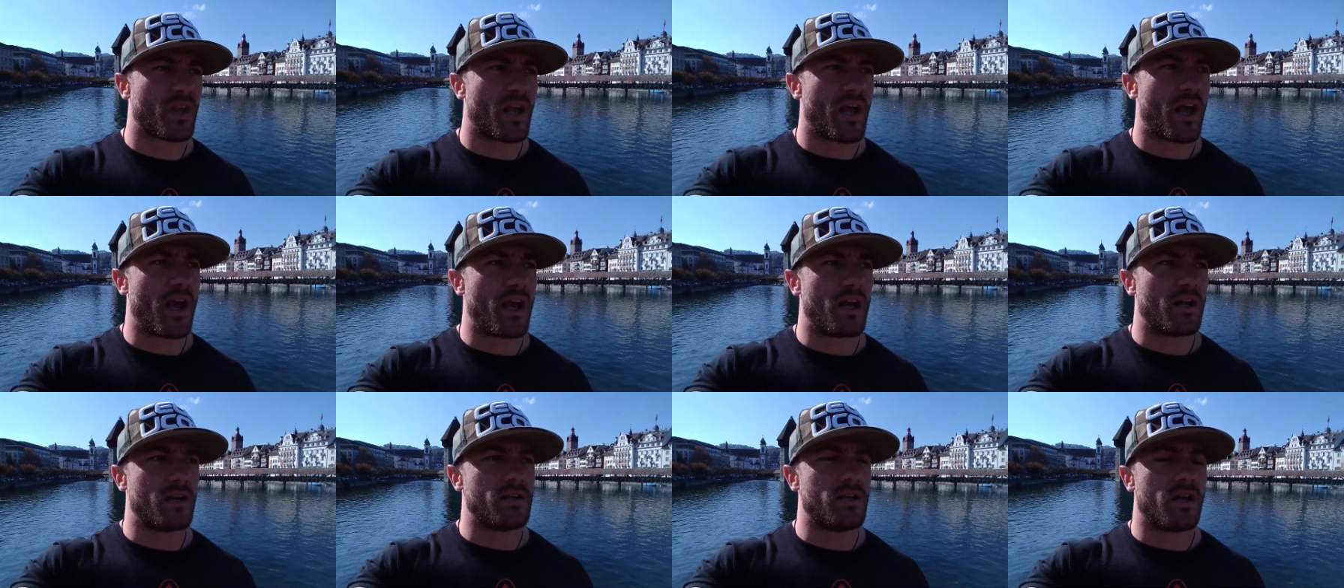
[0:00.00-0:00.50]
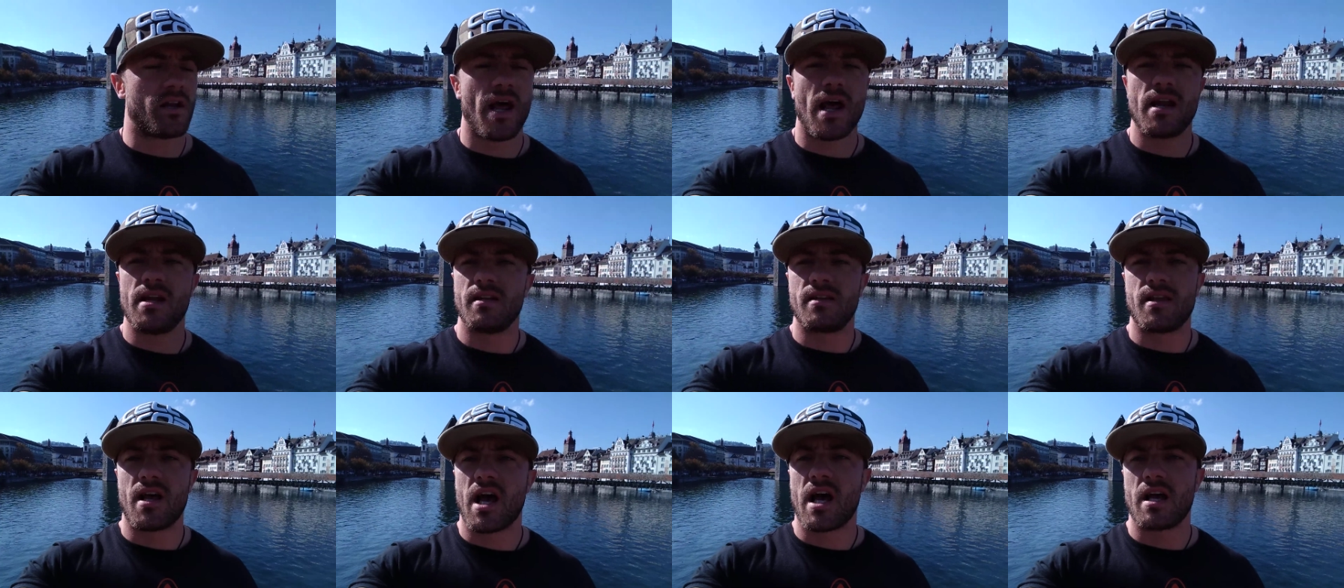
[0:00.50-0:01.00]
And in
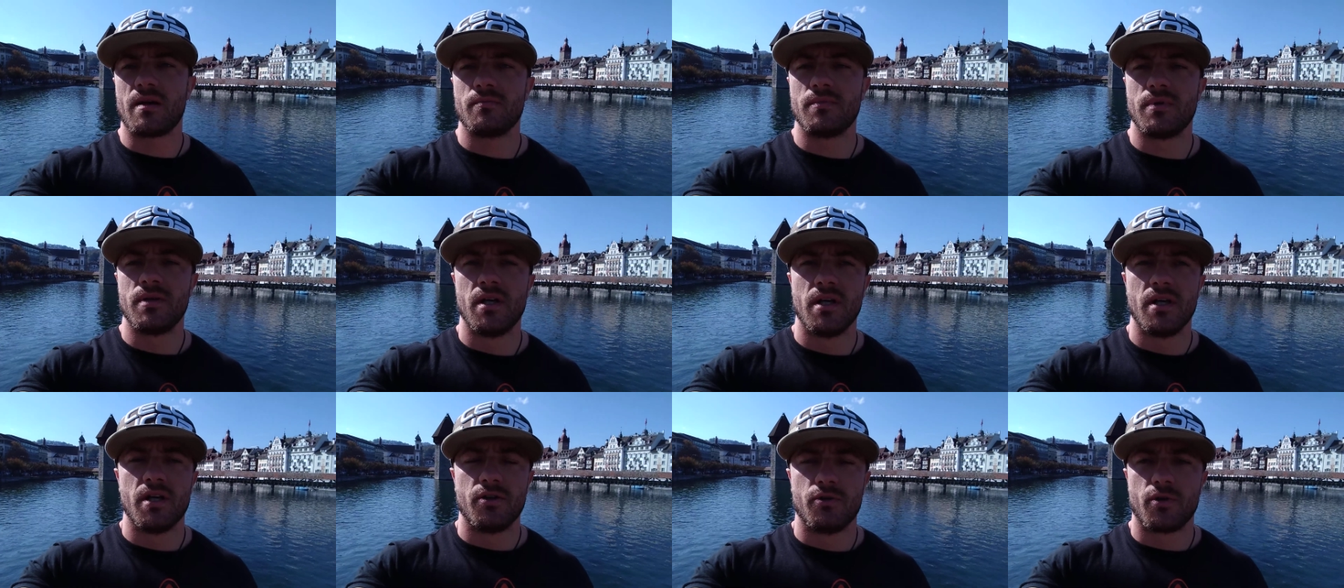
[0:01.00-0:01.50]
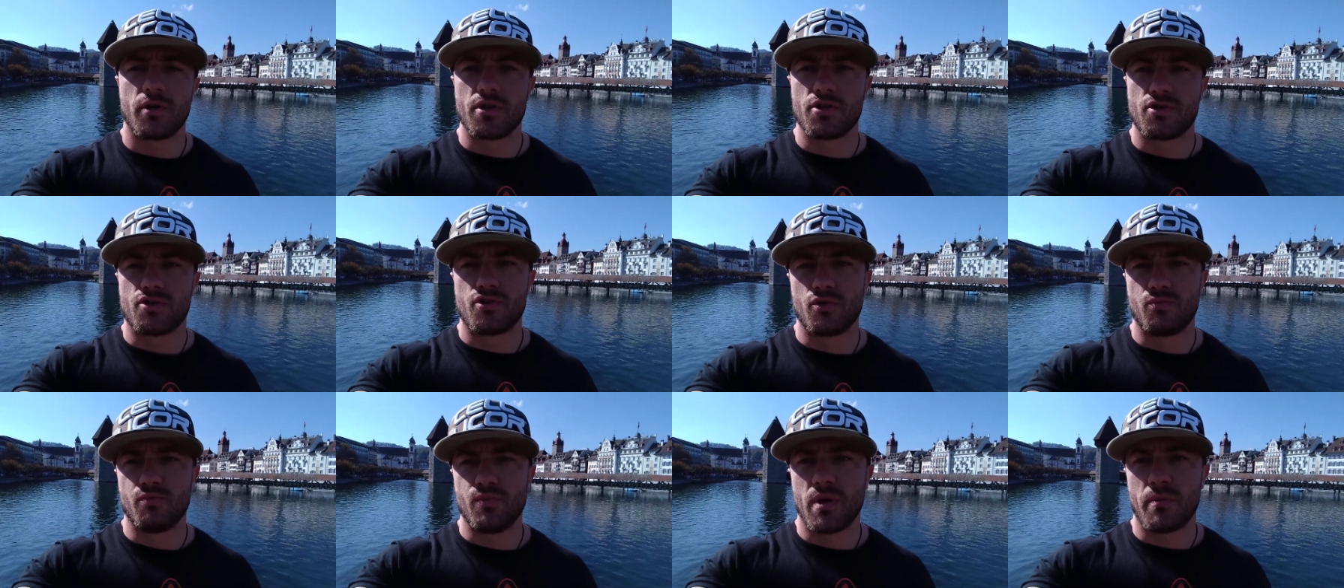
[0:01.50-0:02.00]
any time, you can
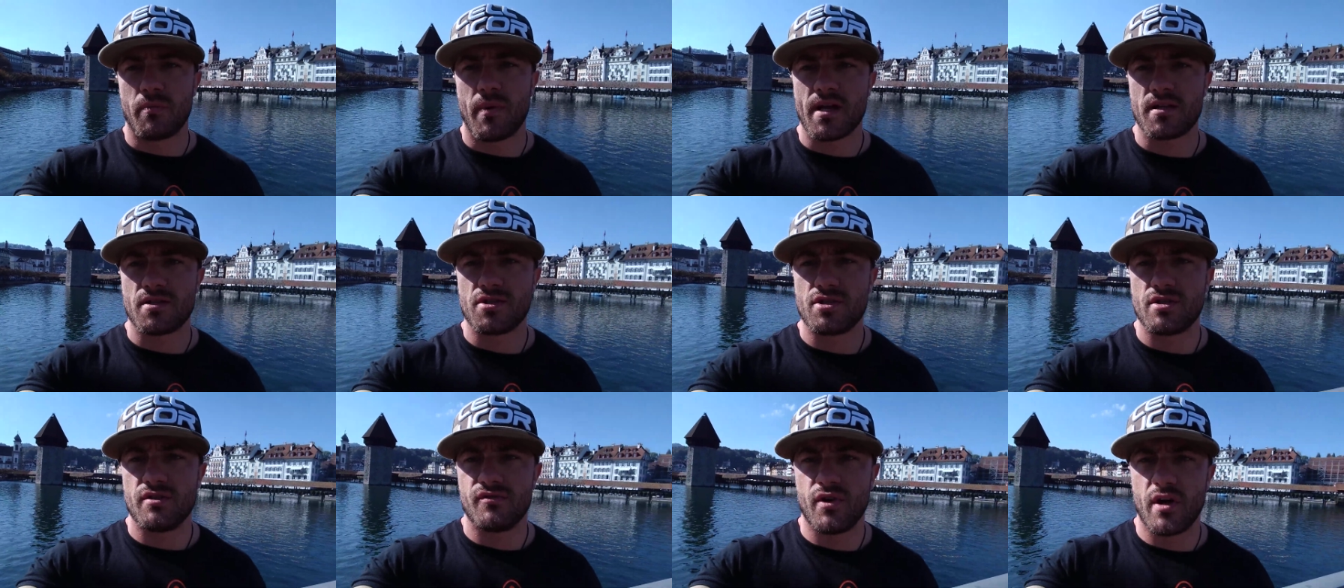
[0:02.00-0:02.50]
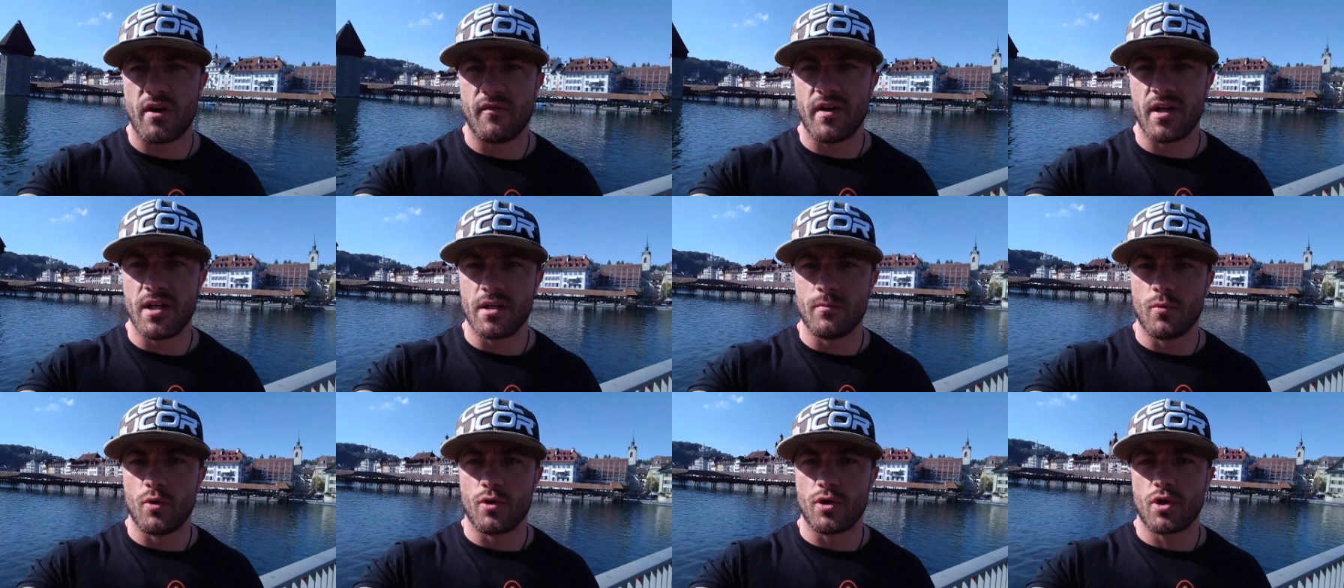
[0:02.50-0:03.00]
shoot me a message if you have
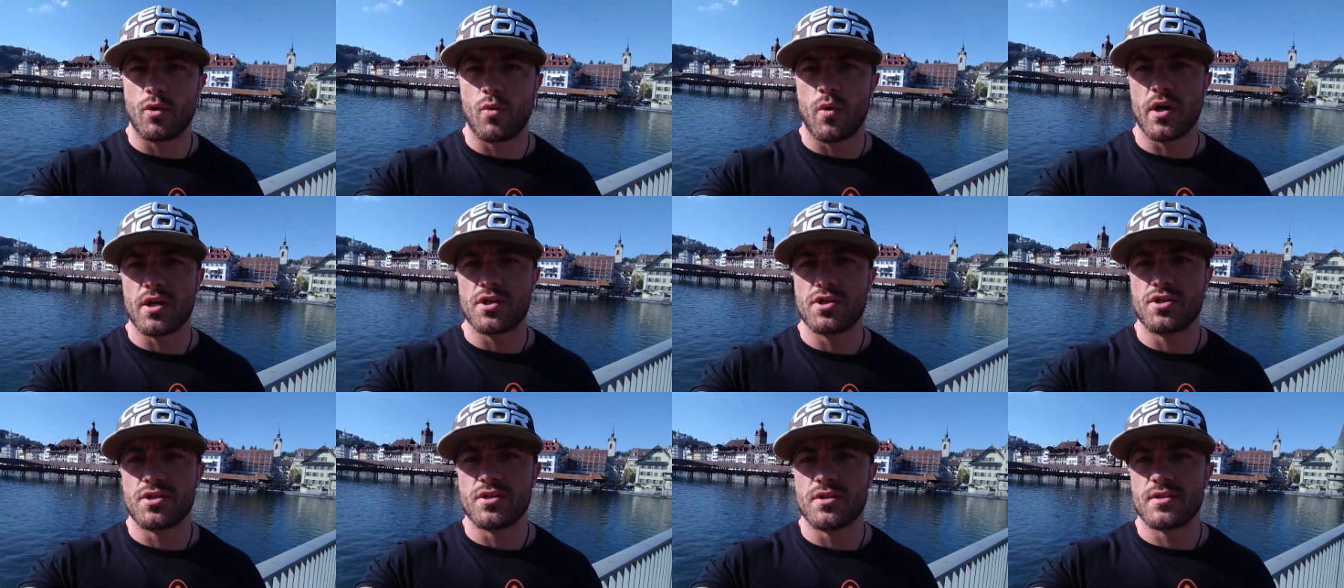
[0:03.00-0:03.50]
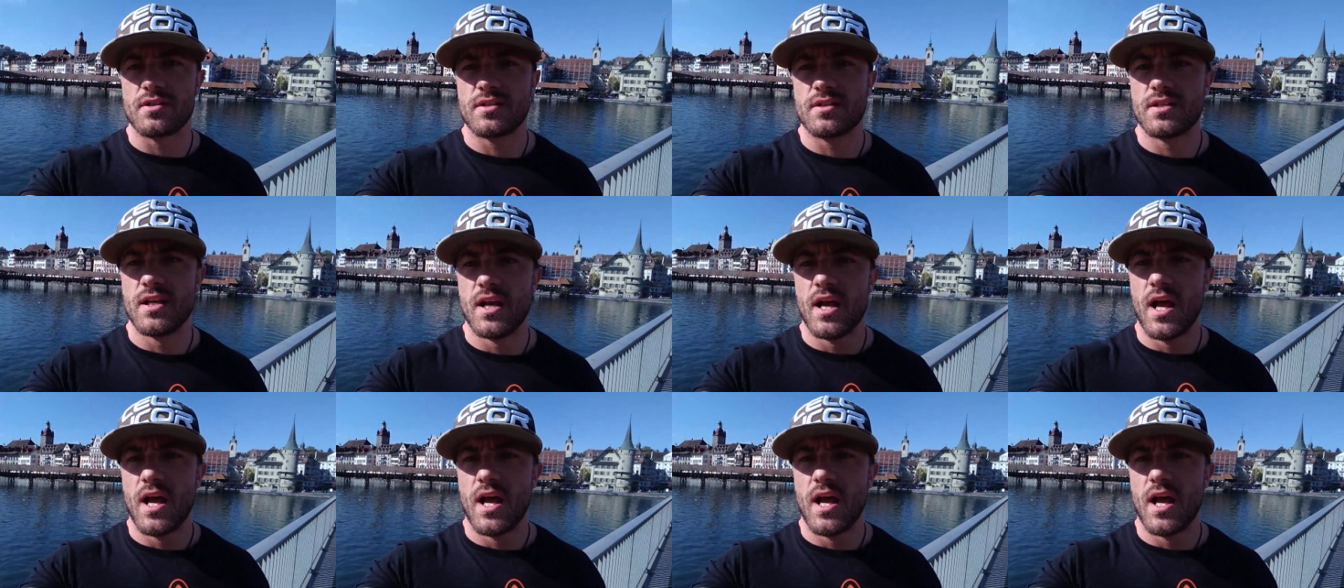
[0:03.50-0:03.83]
any more questions.